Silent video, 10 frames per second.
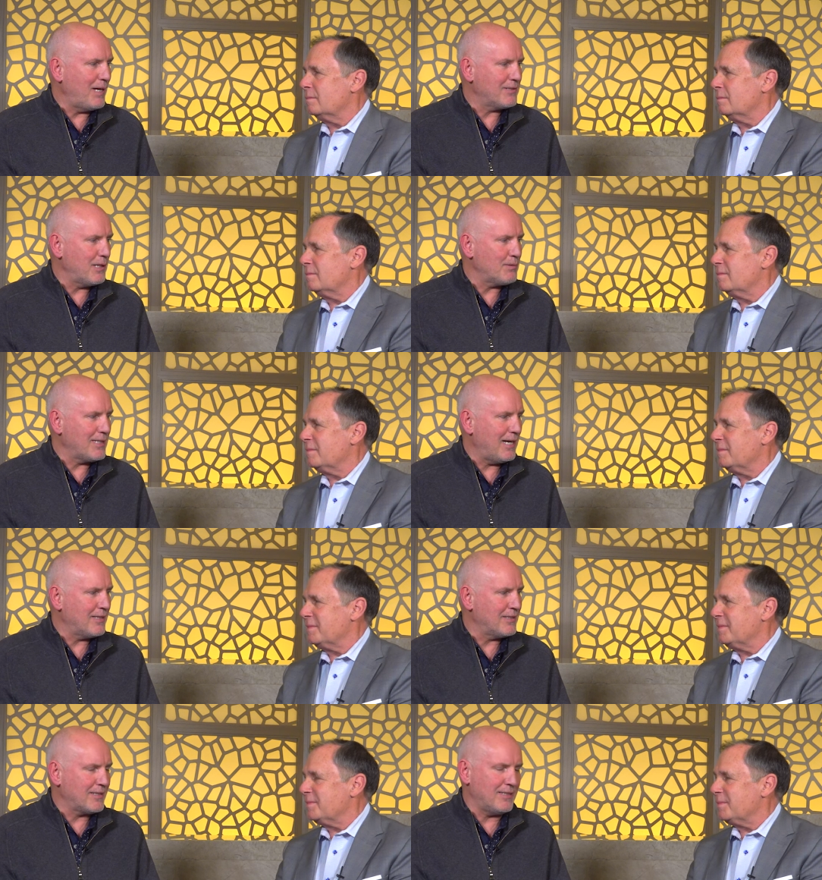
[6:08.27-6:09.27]
Speaker 1: that type of
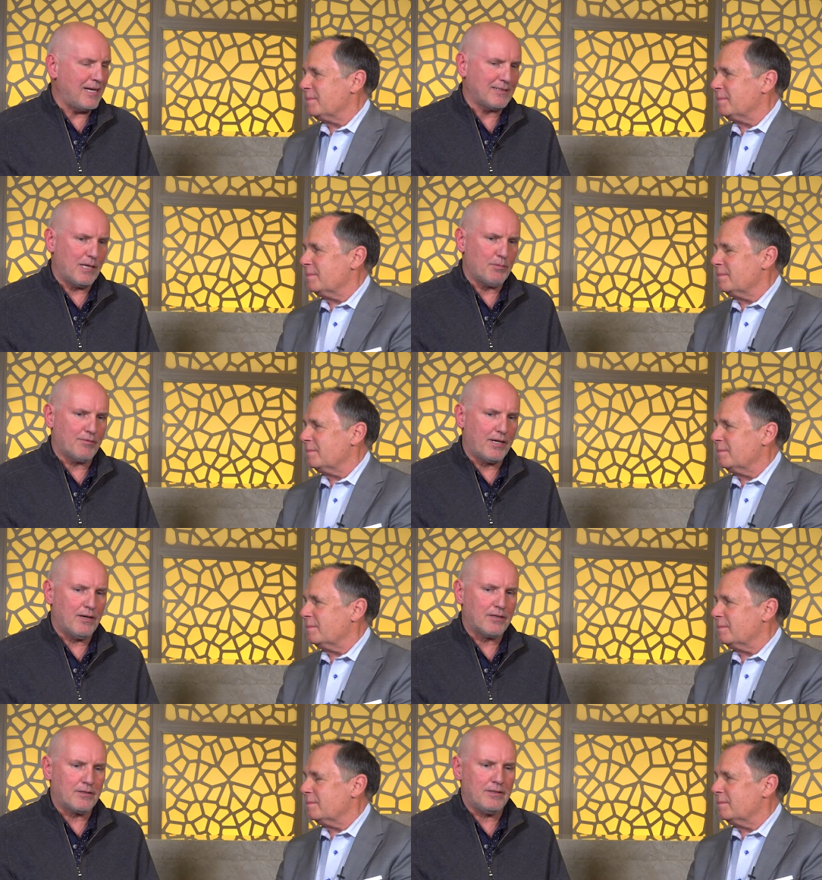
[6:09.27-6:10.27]
talent and that type of
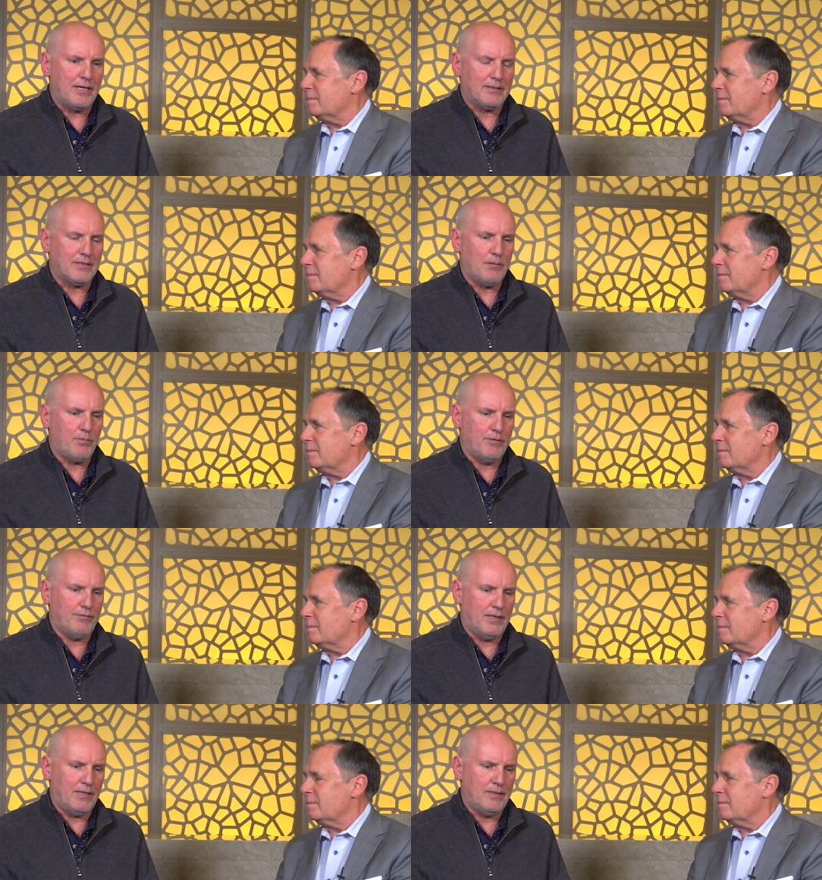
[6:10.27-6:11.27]
character and that type
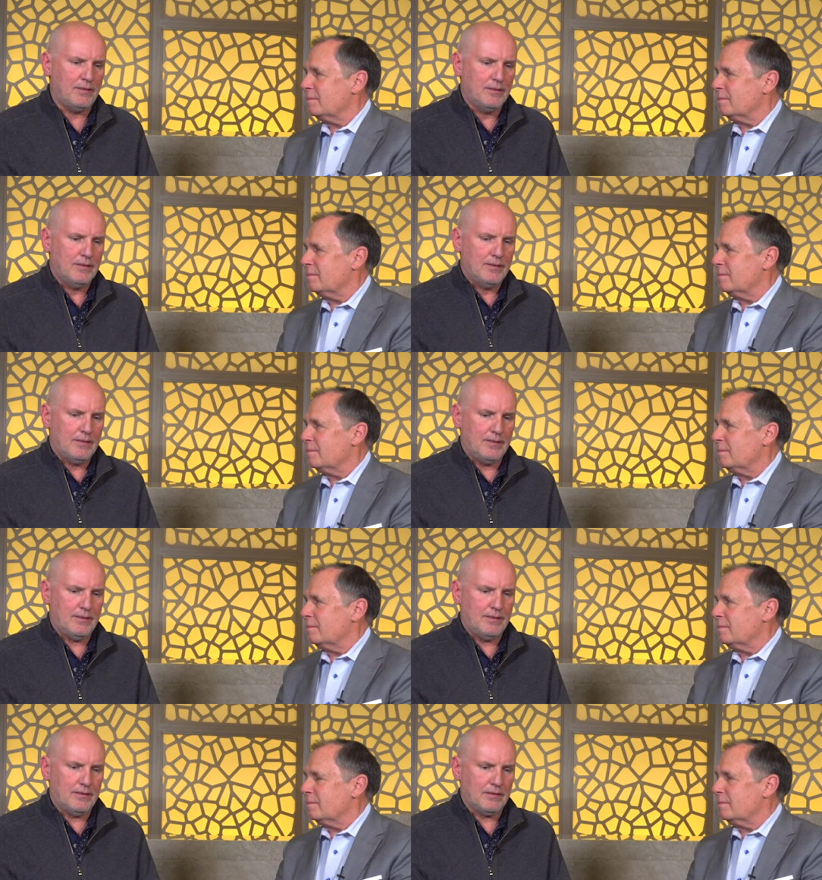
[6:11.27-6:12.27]
of uh,
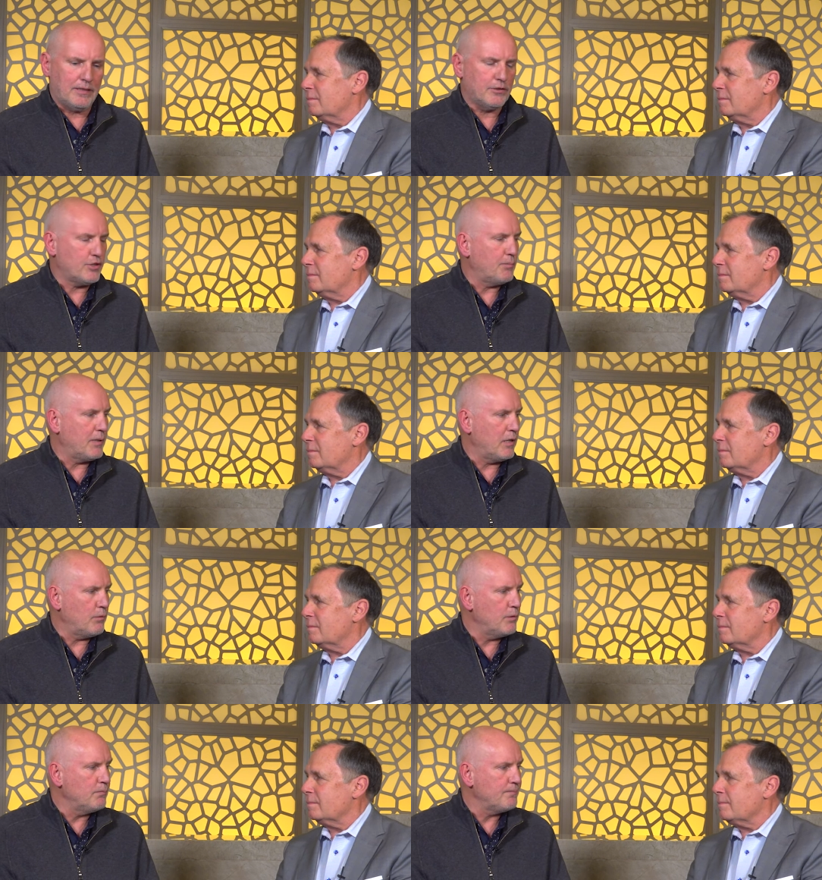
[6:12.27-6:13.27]
uh, leadership in
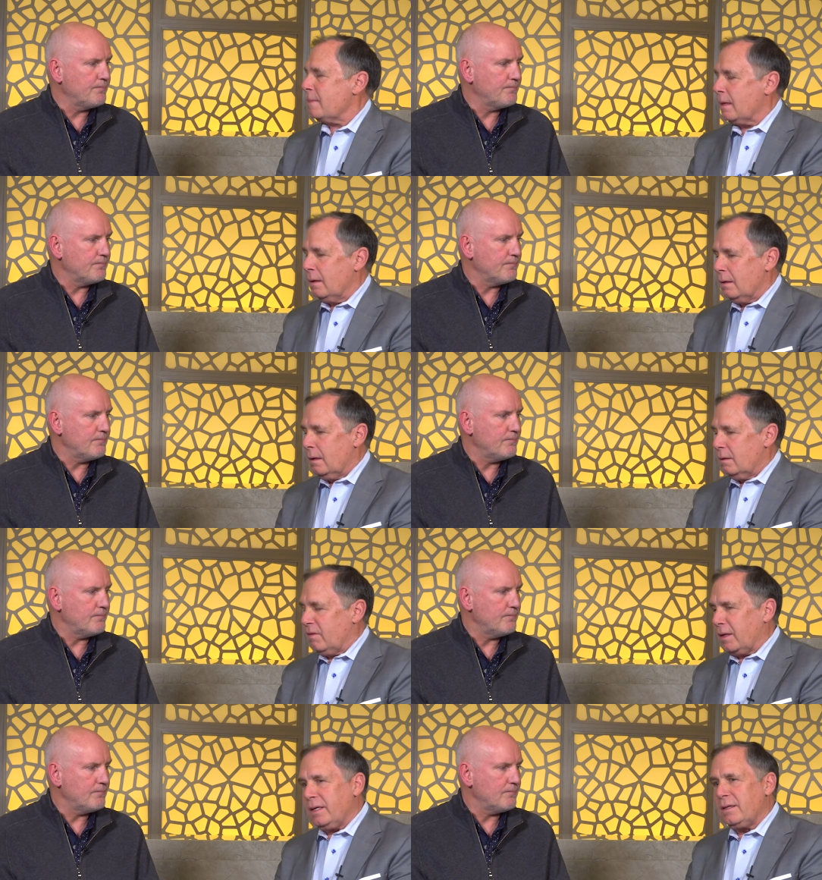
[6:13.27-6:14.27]
our room.
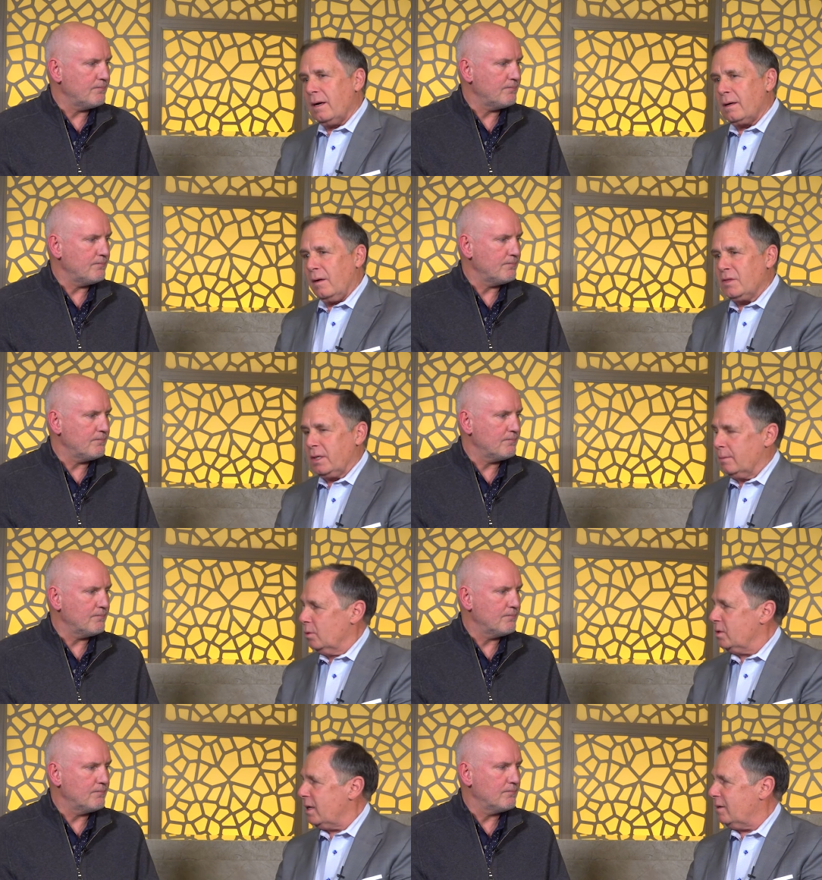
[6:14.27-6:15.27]
Speaker 2: Finally, Doug, obviously the
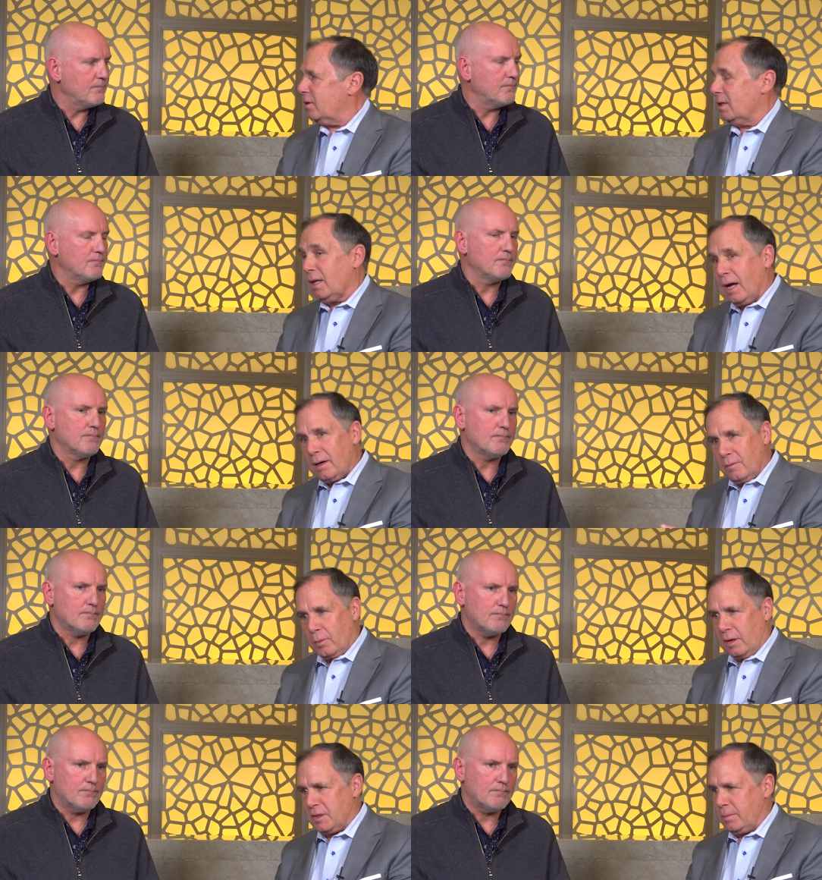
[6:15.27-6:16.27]
Blues have a lot
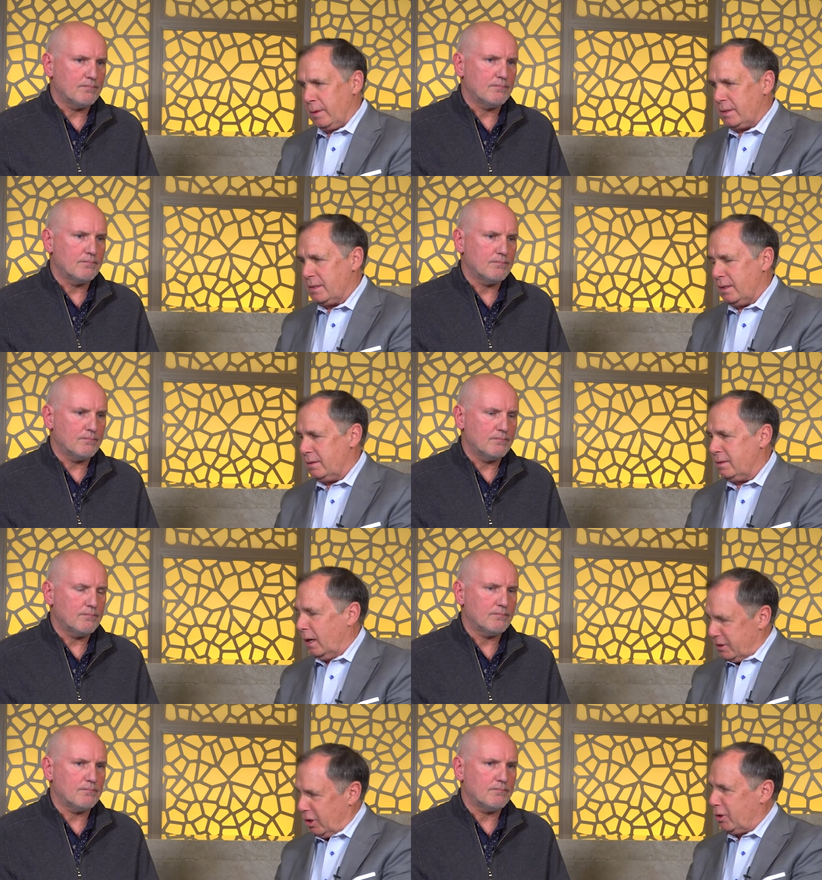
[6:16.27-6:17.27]
of prospects,
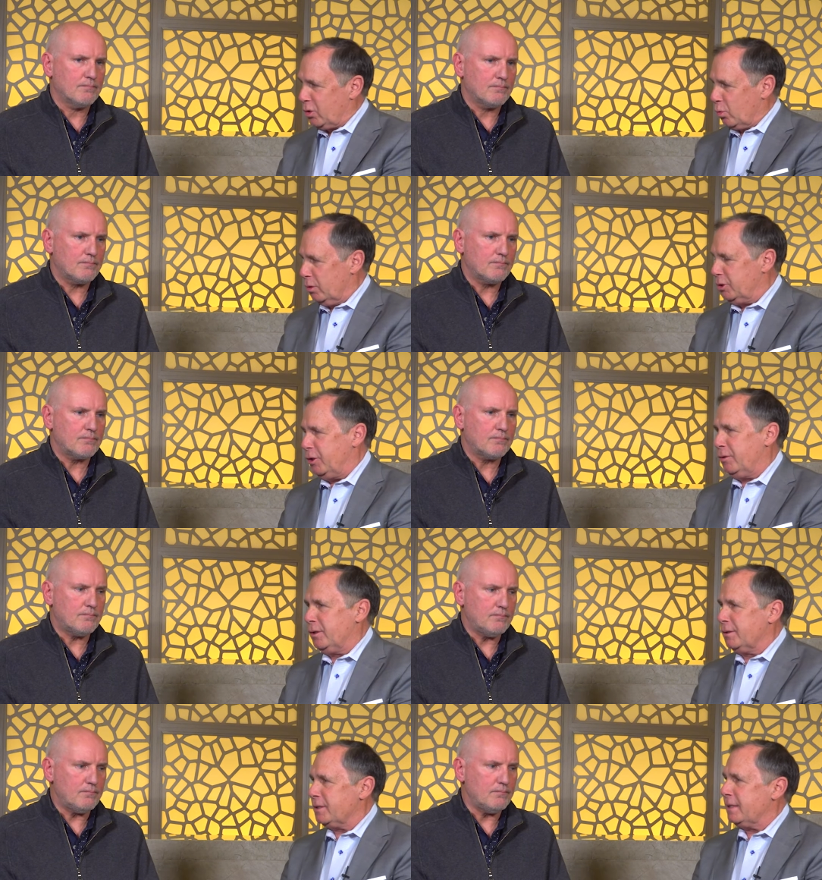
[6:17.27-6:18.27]
at, a ton at the World
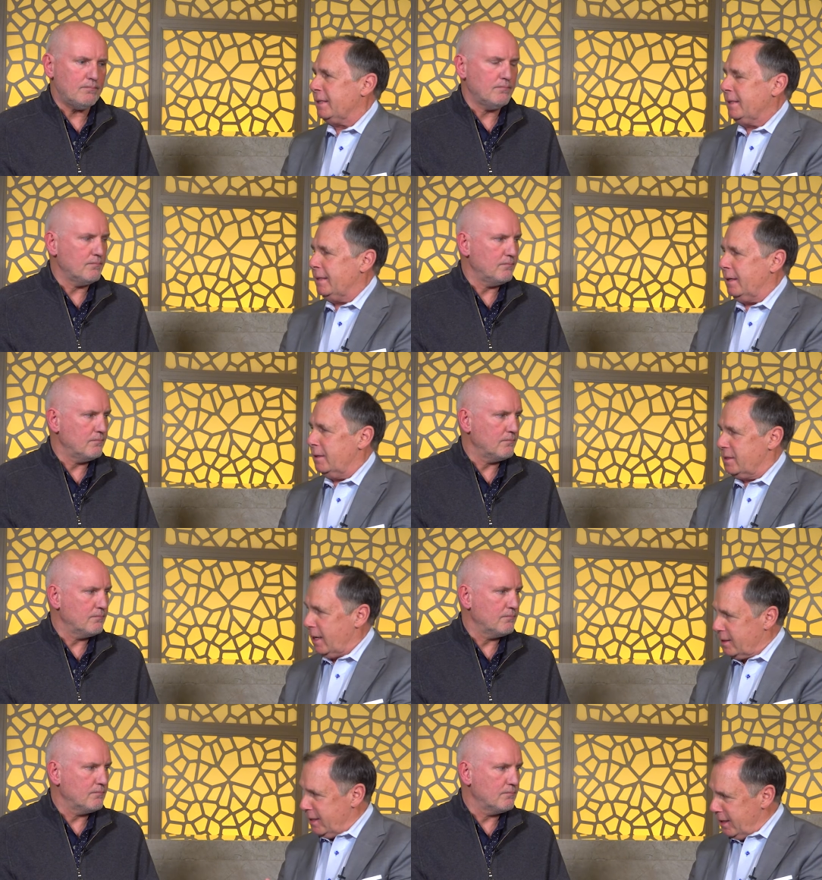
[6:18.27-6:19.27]
Juniors. Uh,
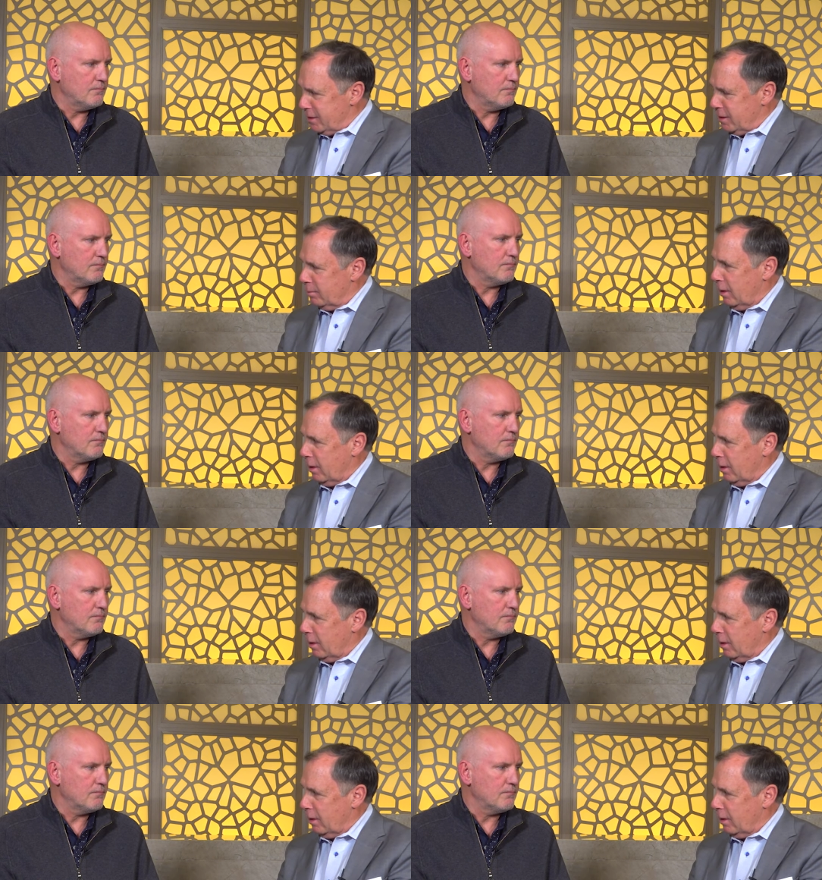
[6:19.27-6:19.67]
Zach Dean's in the